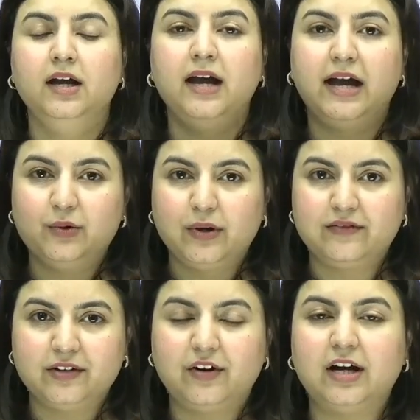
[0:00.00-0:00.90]
Hello
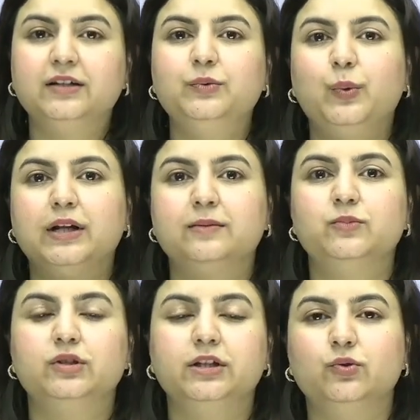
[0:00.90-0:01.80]
everyone, welcome
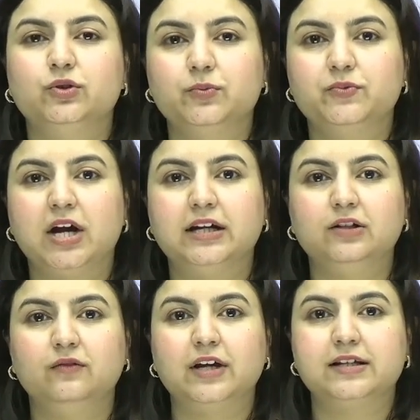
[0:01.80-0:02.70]
to the YouTube channel
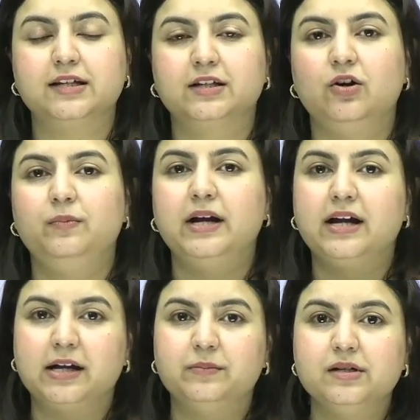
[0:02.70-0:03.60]
of Get Set Law by
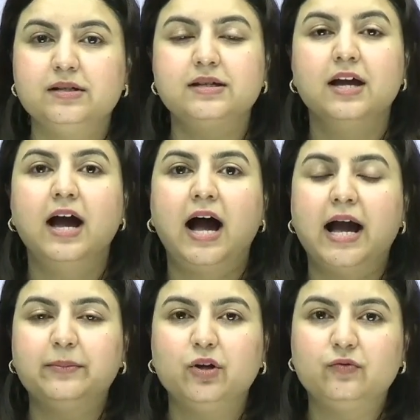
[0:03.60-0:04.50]
IMS.
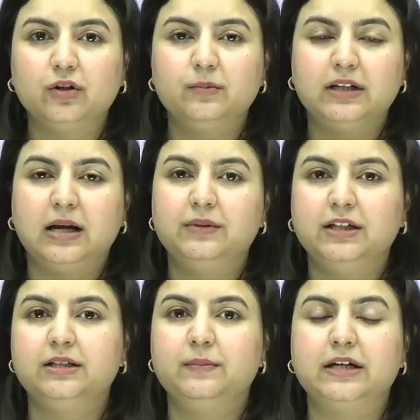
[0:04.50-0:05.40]
I'm your verbal
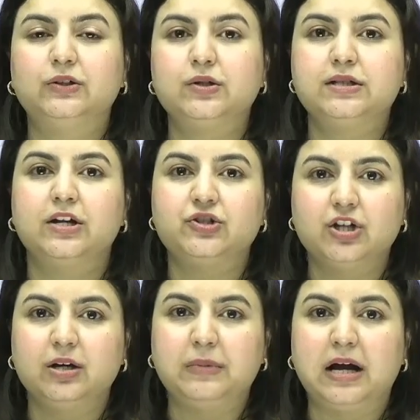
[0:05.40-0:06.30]
ability mentor
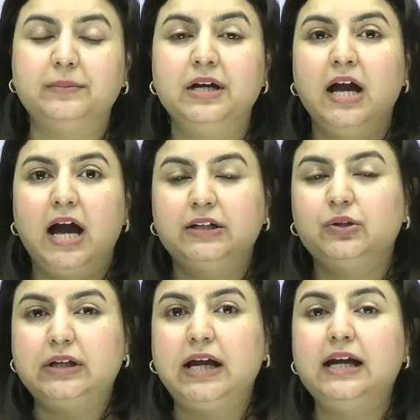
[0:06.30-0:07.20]
Sanjana ma'am, and
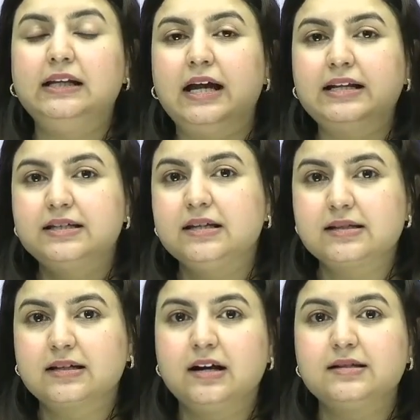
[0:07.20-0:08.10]
today let's
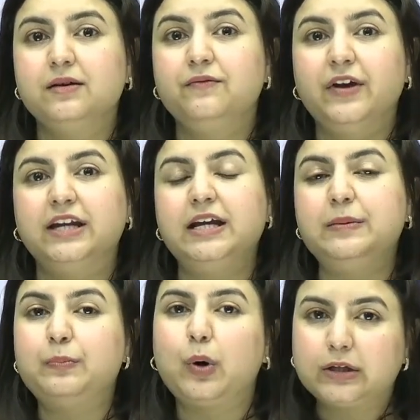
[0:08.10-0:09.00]
discuss a very
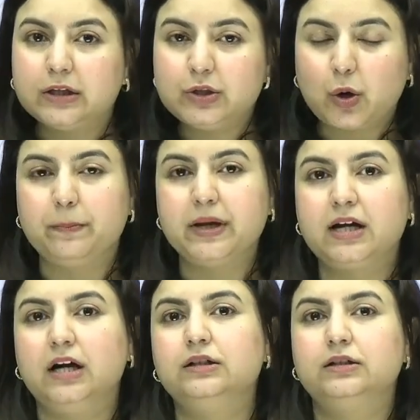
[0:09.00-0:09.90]
important topic
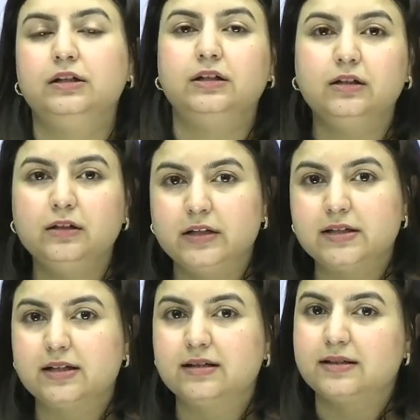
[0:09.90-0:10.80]
under critical
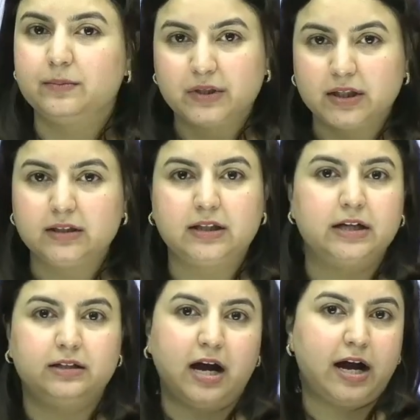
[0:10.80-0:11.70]
reasoning, something
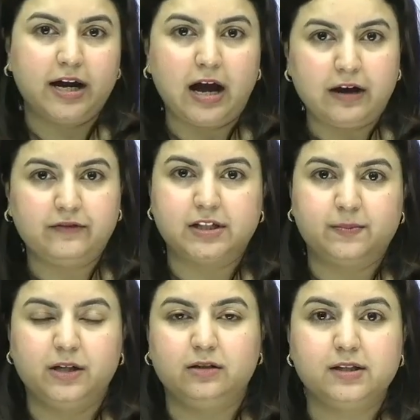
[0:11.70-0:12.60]
that I have
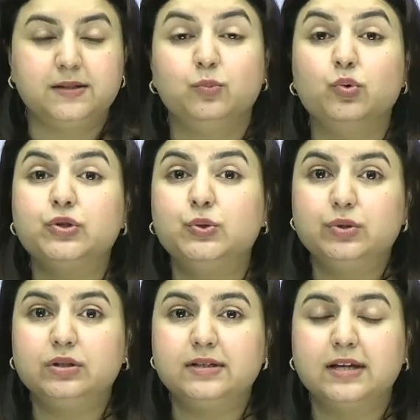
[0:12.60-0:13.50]
experienced most
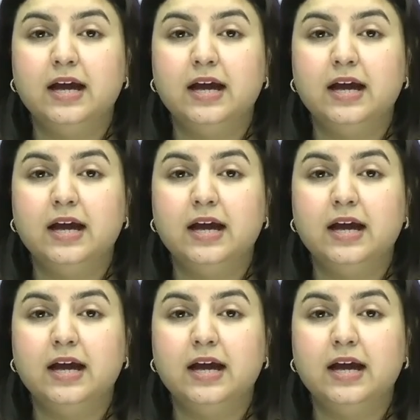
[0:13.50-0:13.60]
students